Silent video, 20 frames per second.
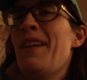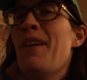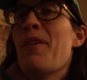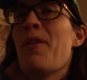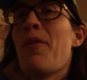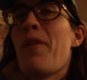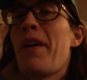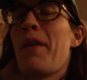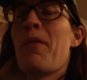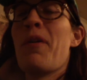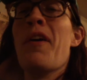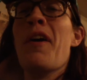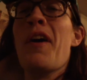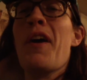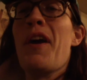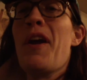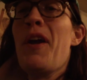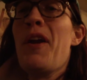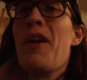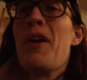Like,
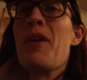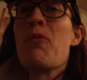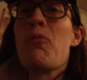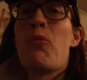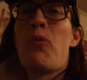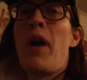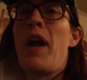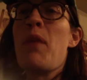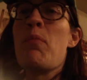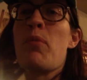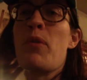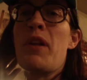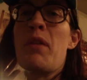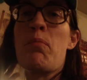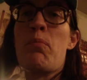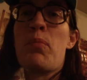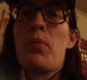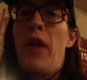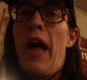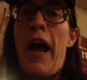he didn't rape any
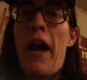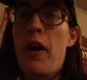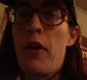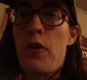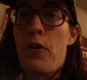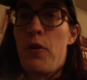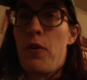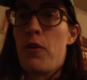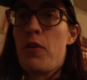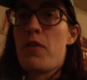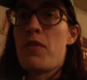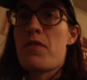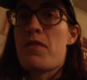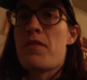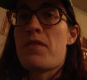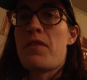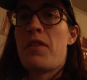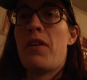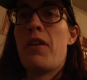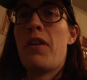black girls.